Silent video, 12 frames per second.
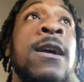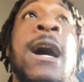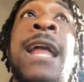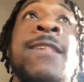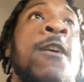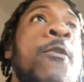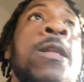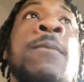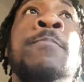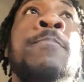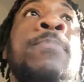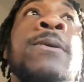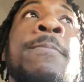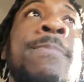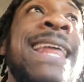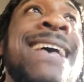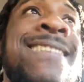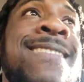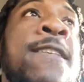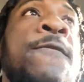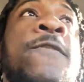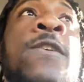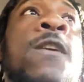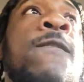God has already put blessings in
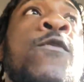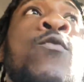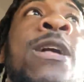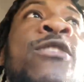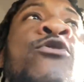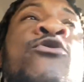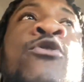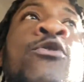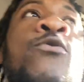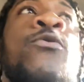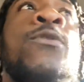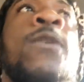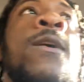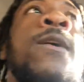front of you that you just